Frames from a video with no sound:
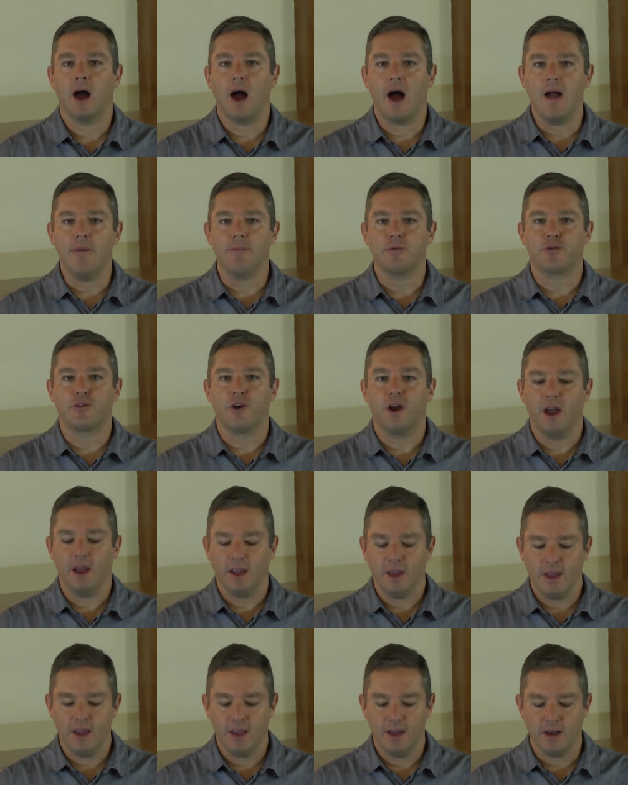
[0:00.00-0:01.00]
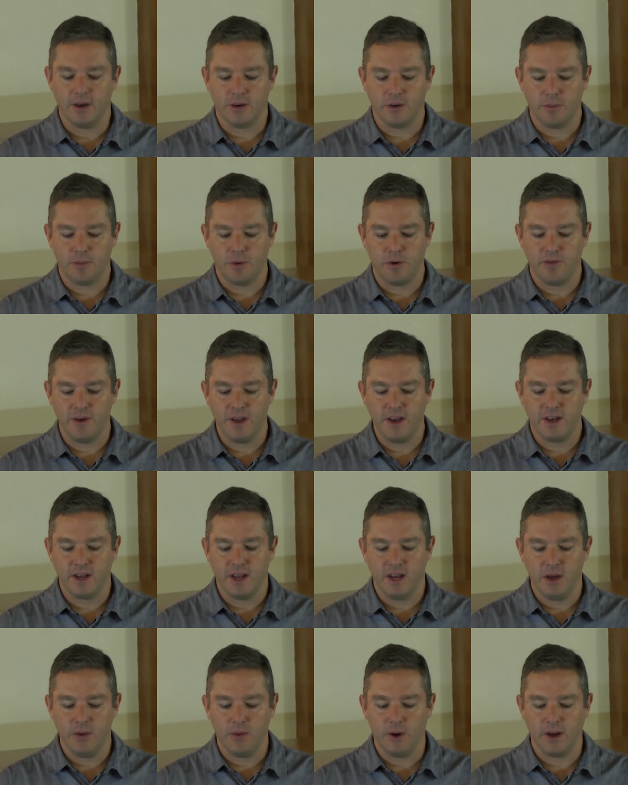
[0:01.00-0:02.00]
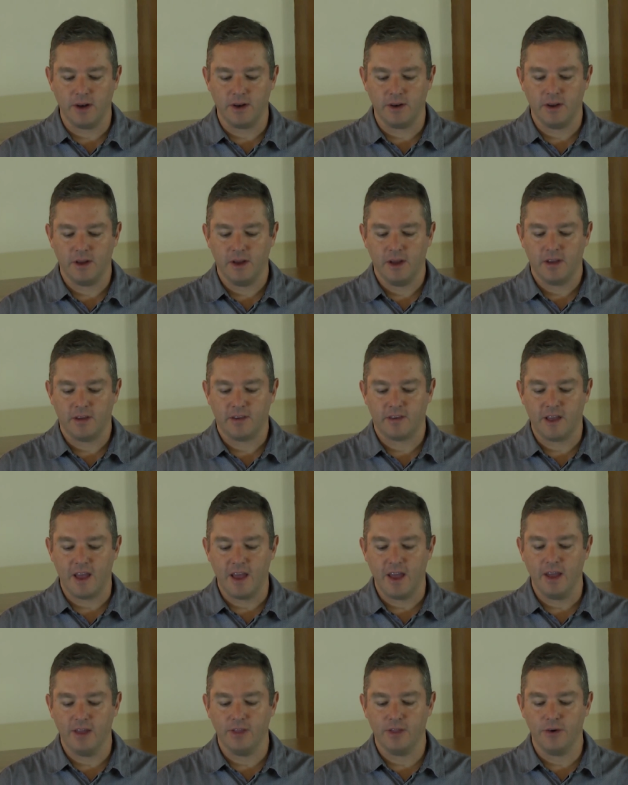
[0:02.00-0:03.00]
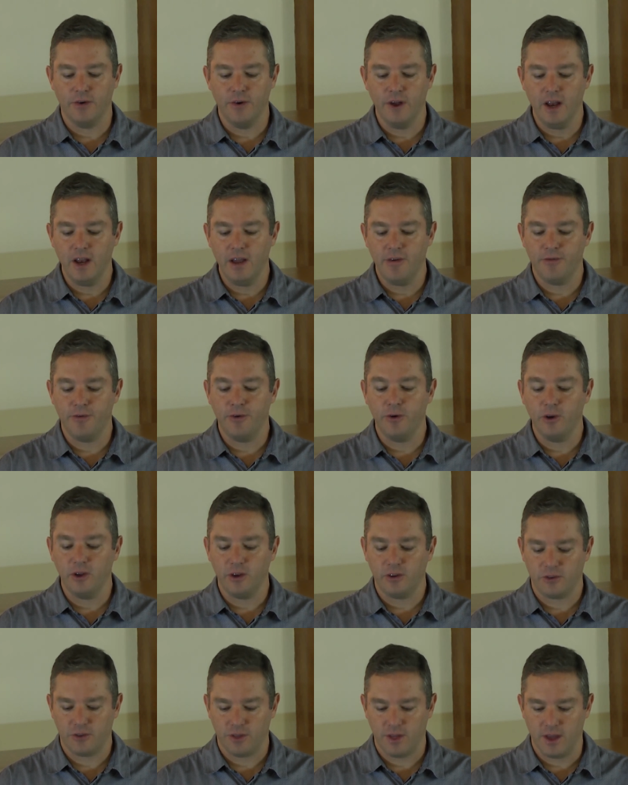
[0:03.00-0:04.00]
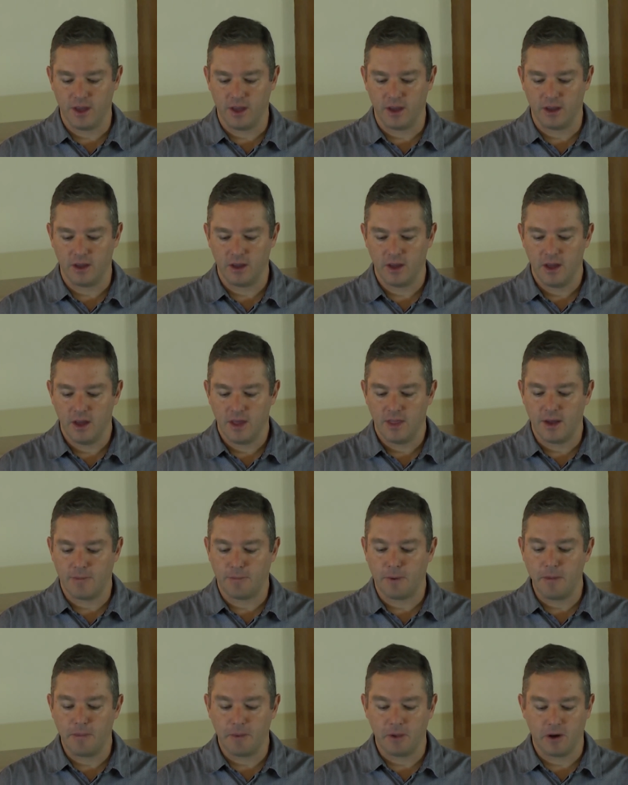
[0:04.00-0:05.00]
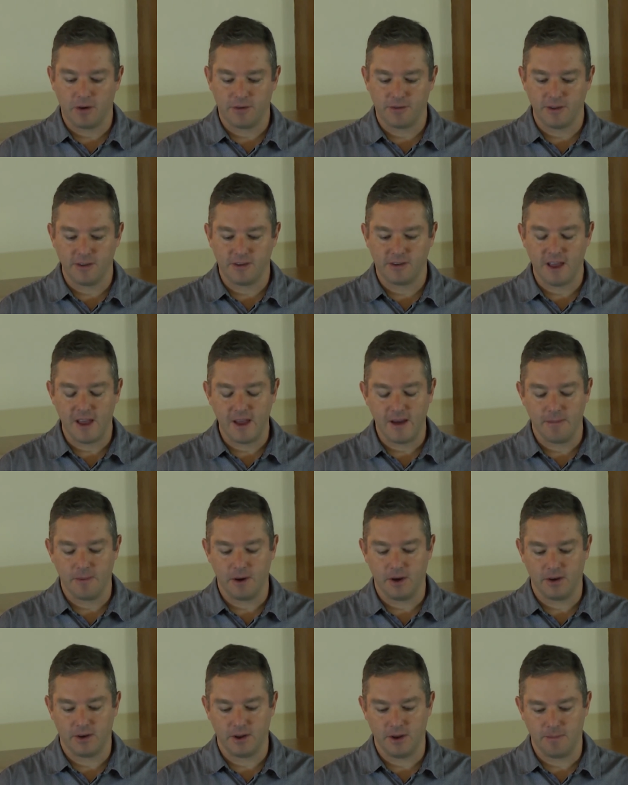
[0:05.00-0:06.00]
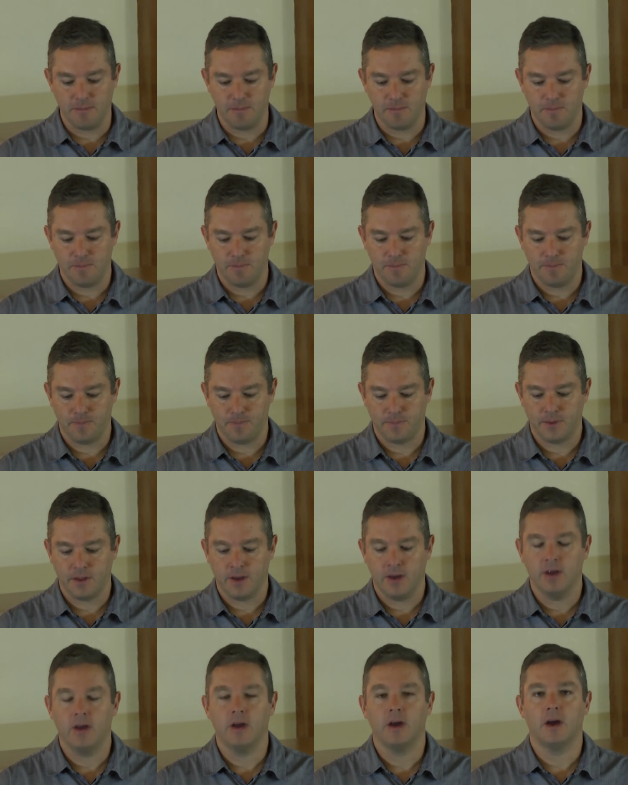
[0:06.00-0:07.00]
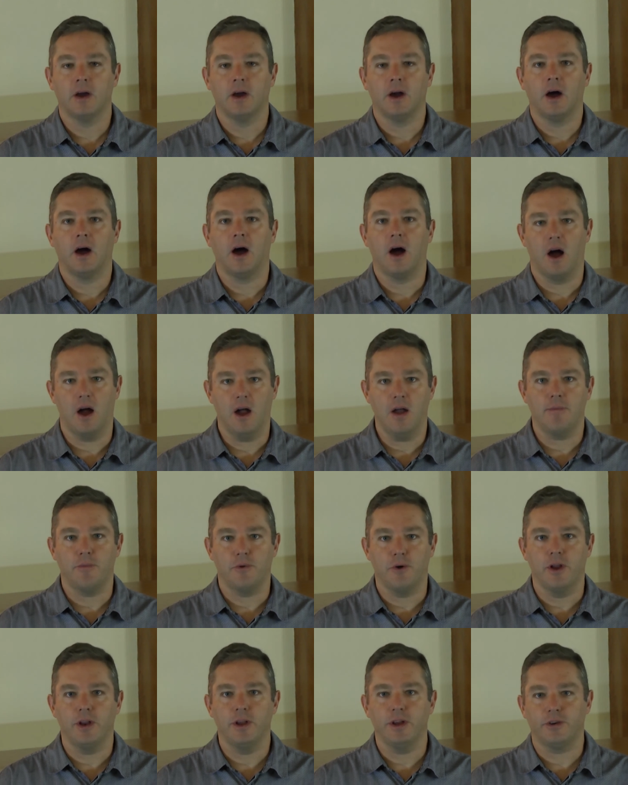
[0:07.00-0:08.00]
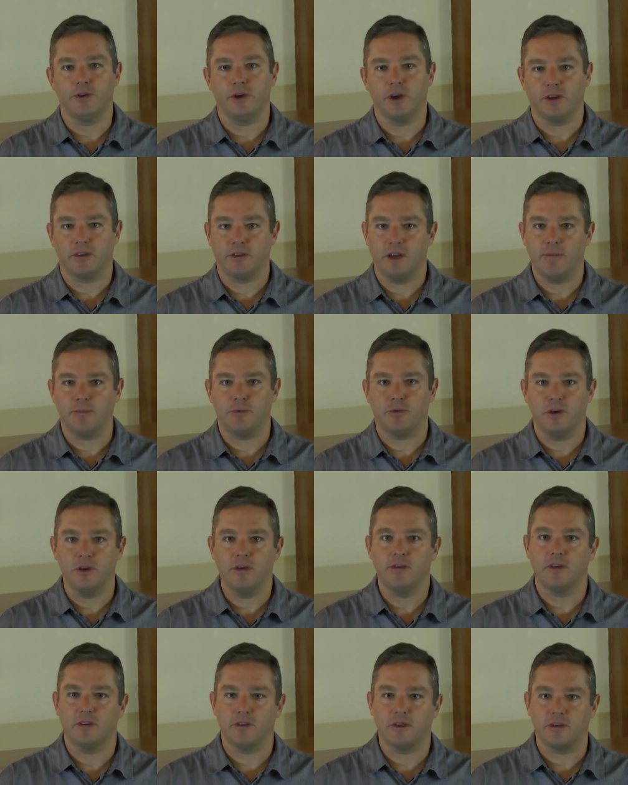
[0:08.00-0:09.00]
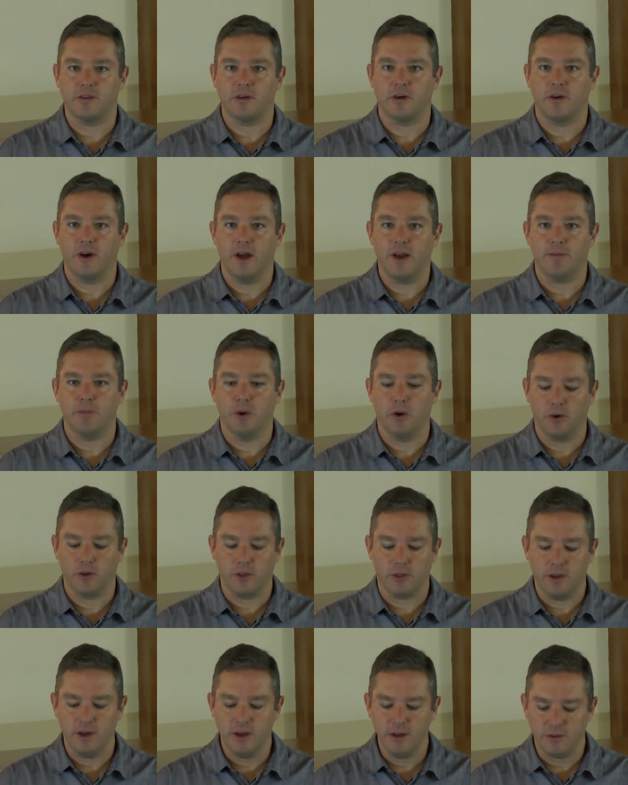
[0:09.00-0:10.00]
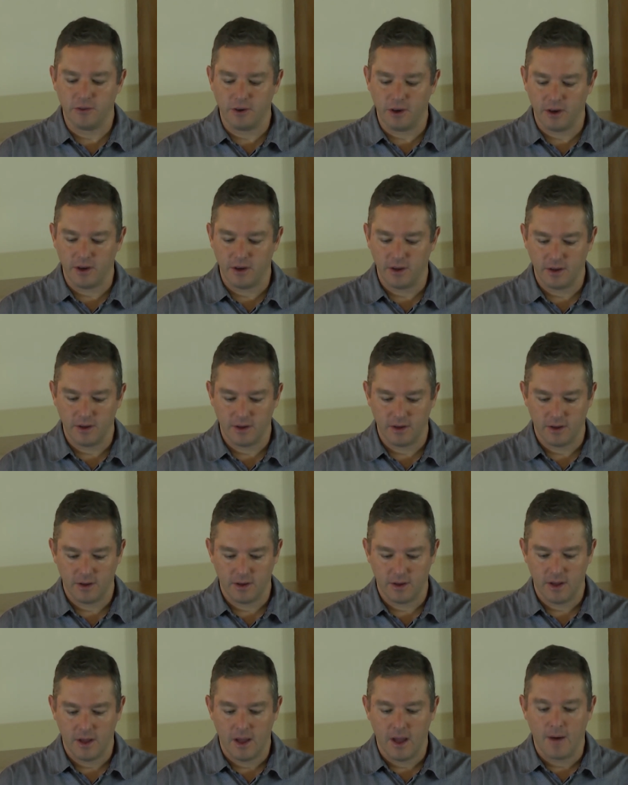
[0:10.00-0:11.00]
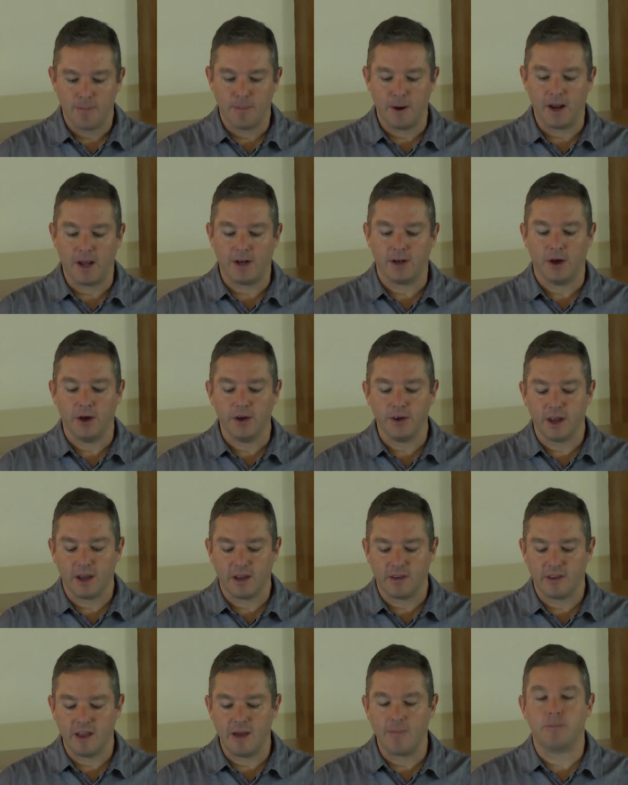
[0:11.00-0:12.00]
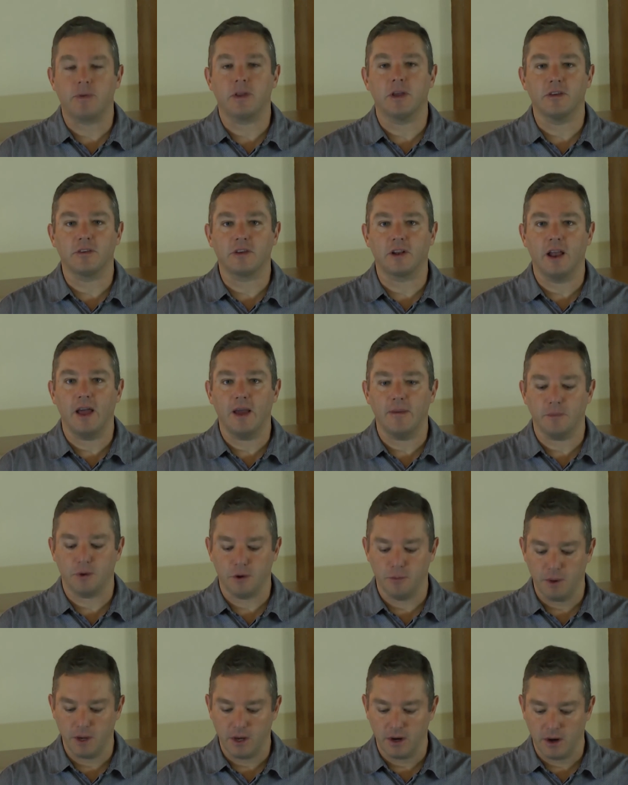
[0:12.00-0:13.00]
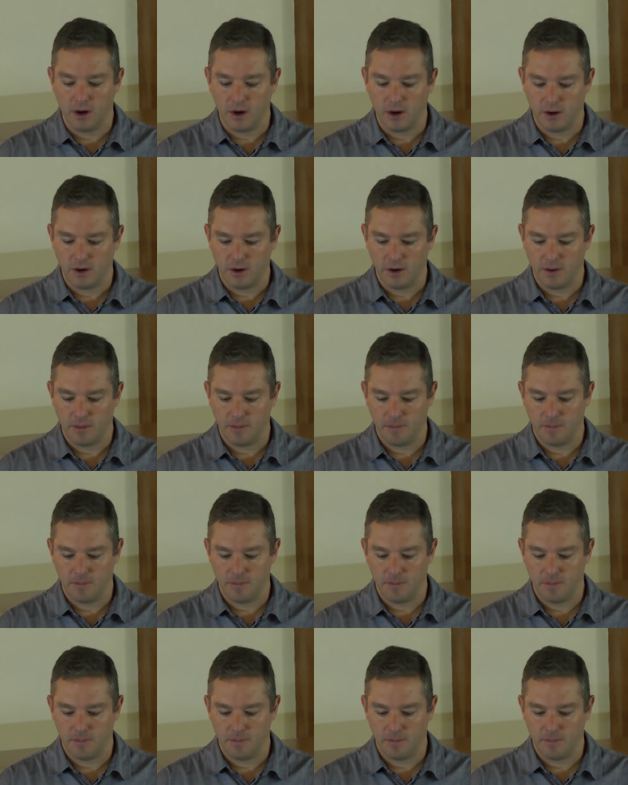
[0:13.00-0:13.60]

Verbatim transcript: I am trying here to prevent anyone saying the really foolish thing that people often say about him. I am ready to accept Jesus as a great moral teacher, but I don't accept his claim to be God.